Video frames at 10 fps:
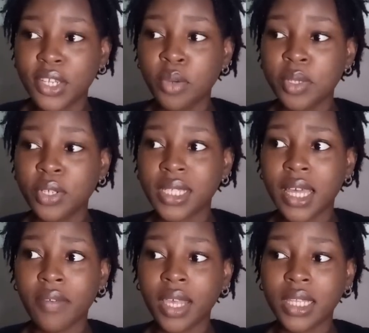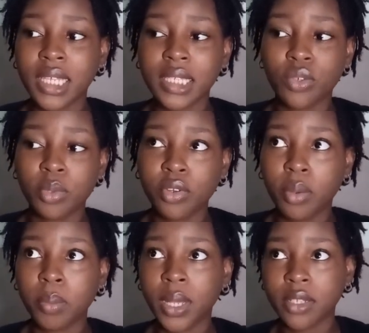not because I have anything
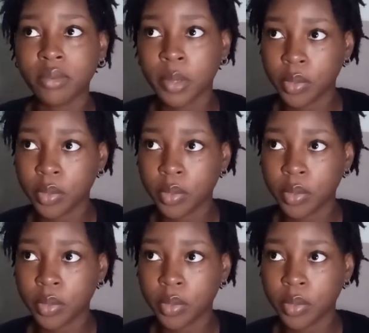superior planned for